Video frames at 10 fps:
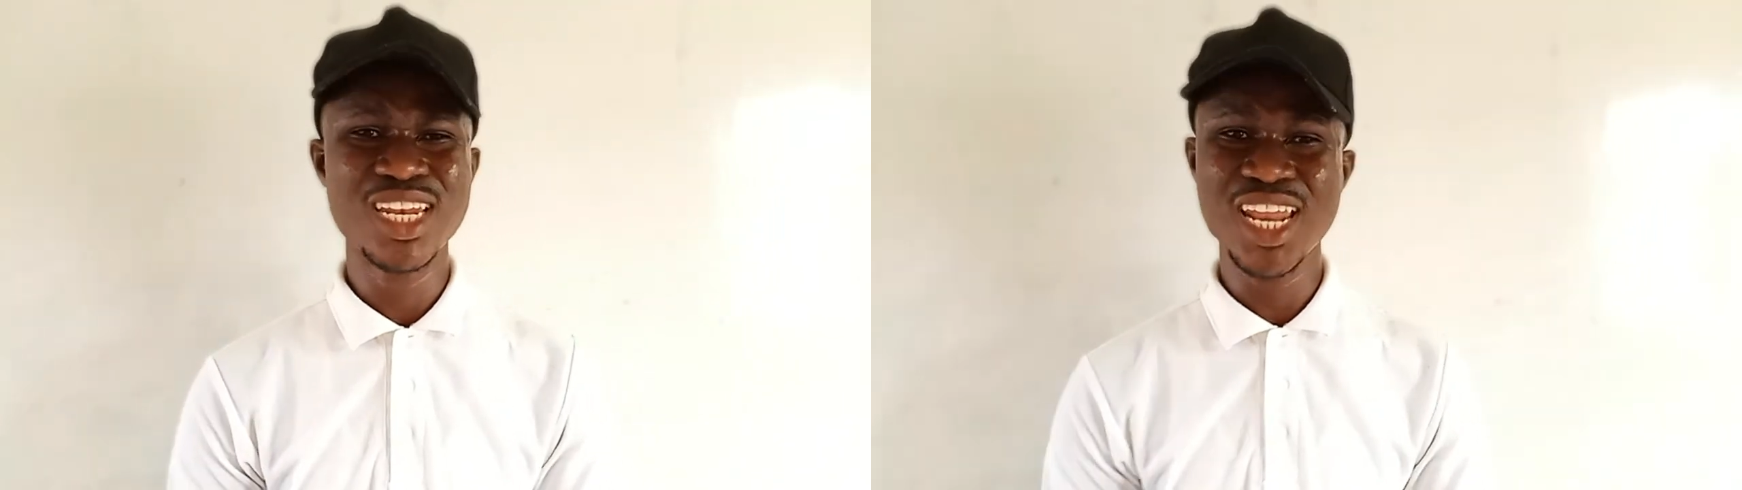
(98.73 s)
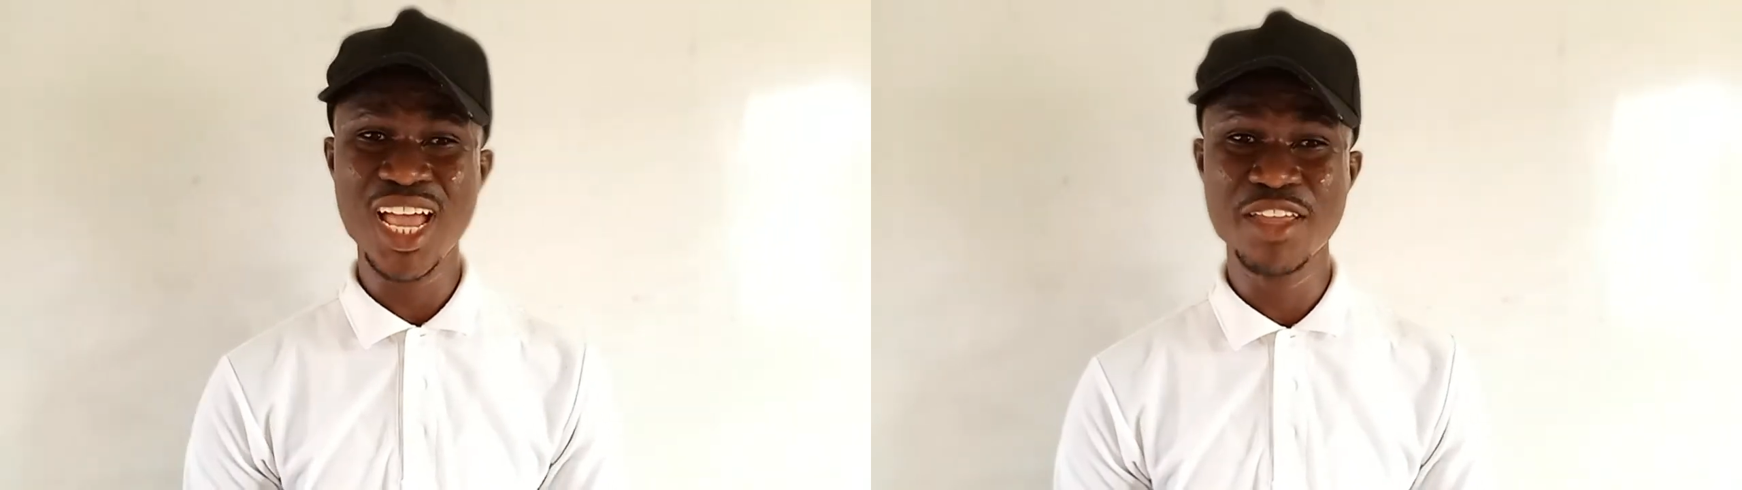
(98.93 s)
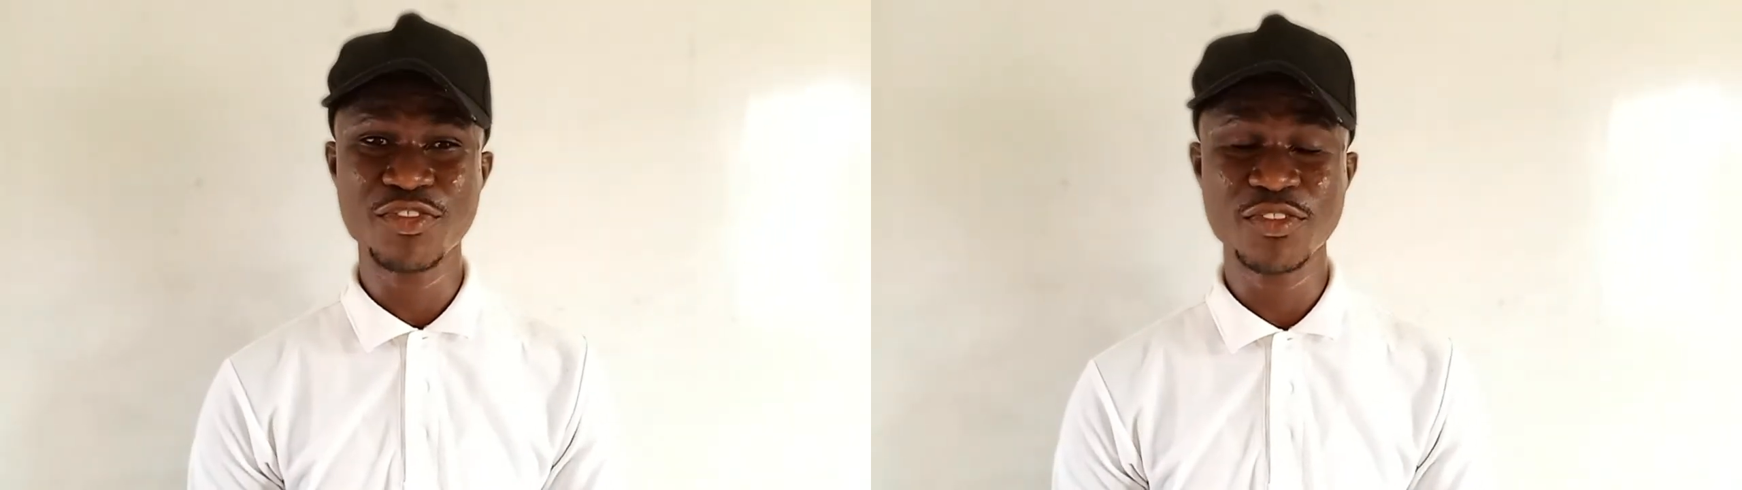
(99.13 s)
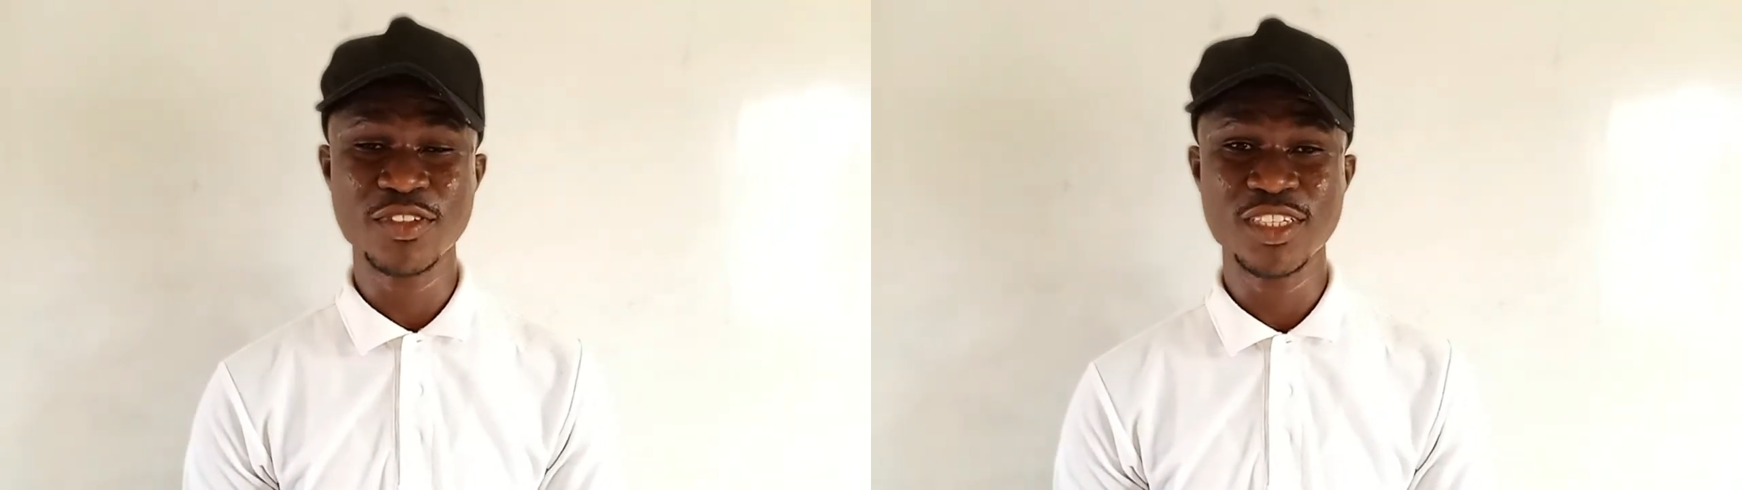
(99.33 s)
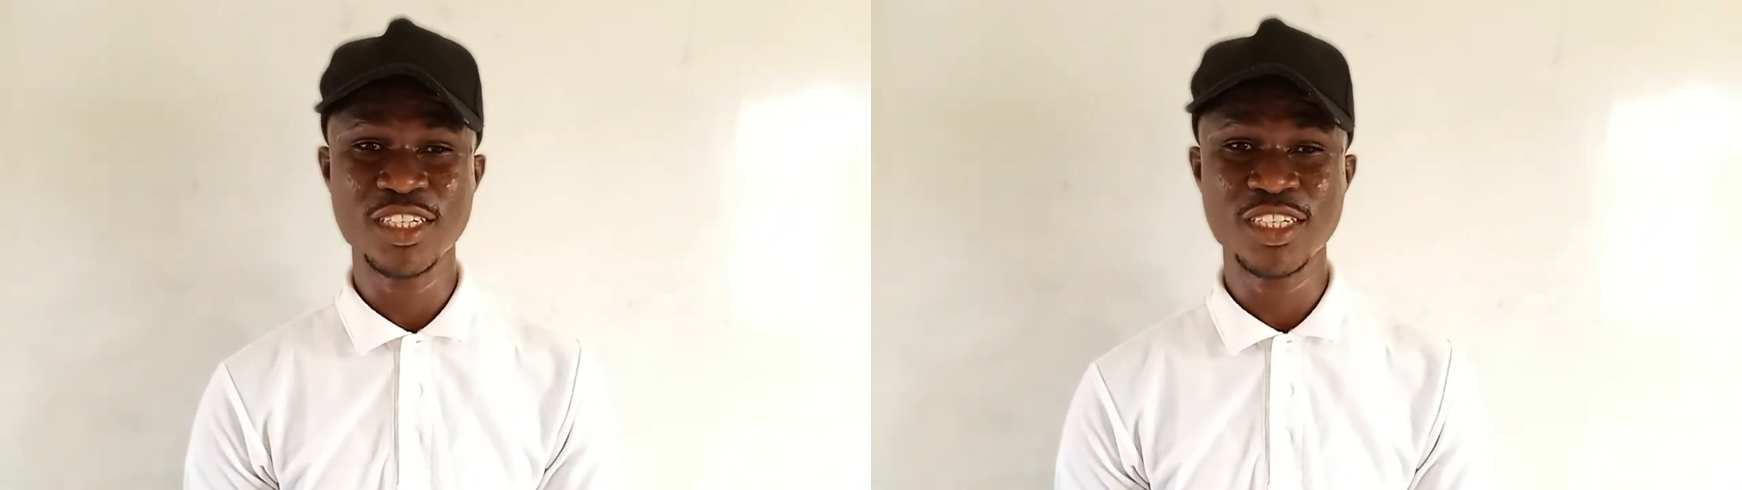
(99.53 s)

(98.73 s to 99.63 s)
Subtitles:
in life,